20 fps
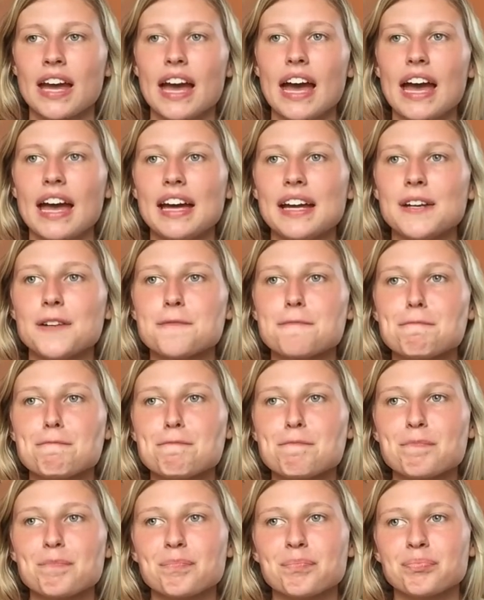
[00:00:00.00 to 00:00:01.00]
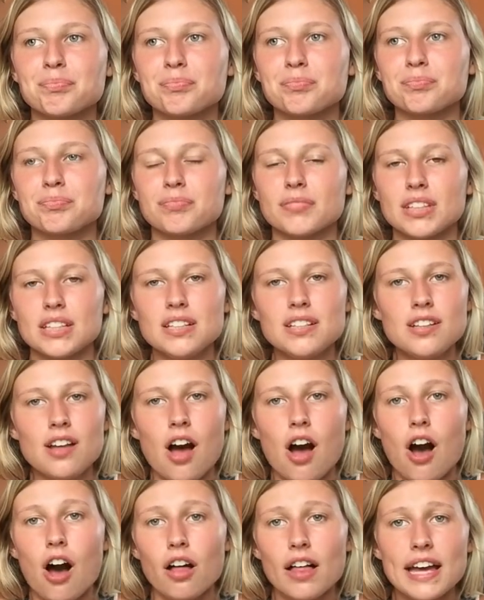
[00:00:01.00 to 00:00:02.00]
And
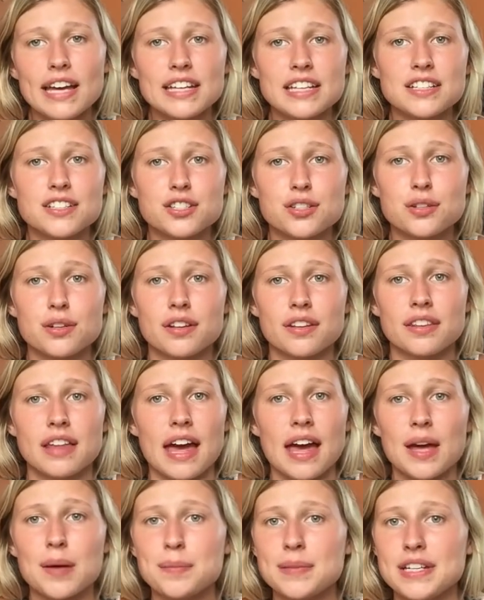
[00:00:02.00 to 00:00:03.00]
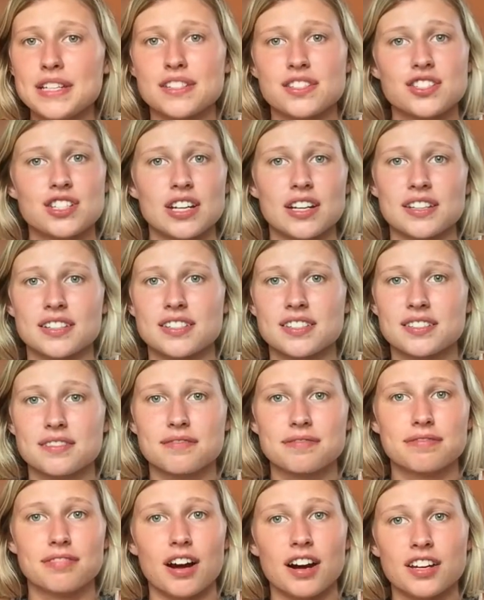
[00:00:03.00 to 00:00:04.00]
all I can do to them is just
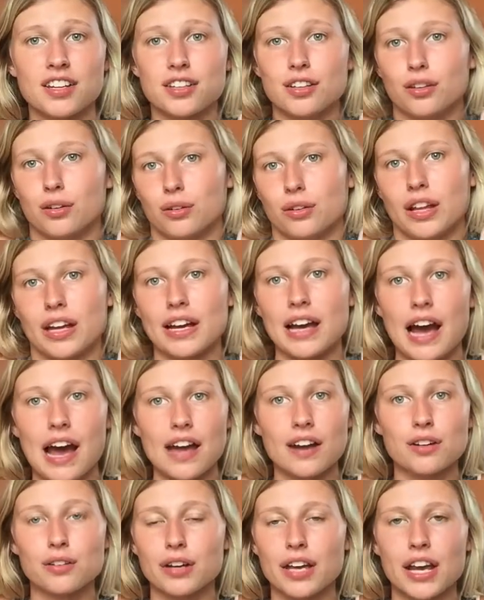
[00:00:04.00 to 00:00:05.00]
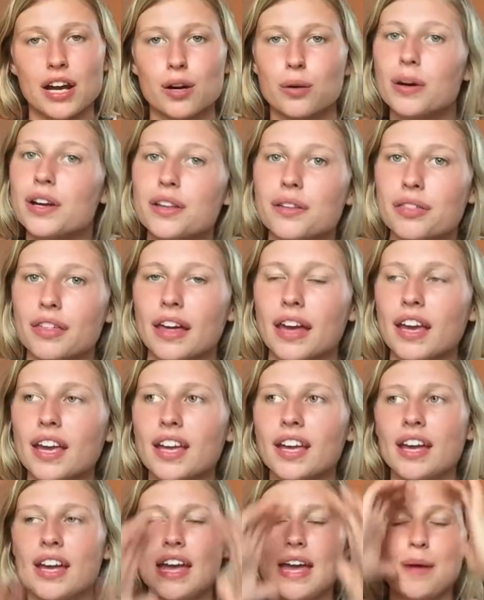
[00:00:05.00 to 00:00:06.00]
fuck you. Like I don't care what you
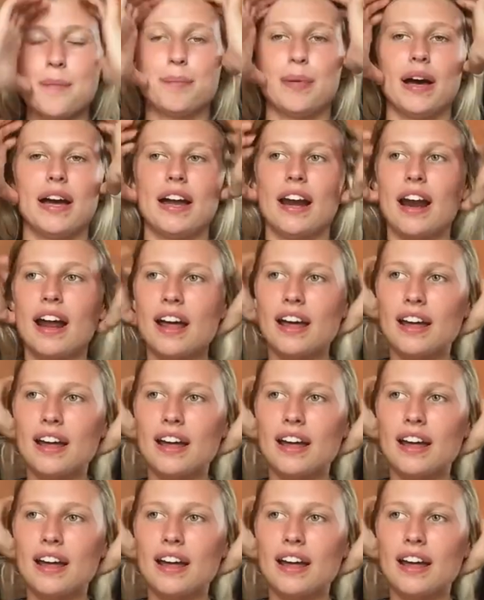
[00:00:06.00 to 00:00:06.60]
think. But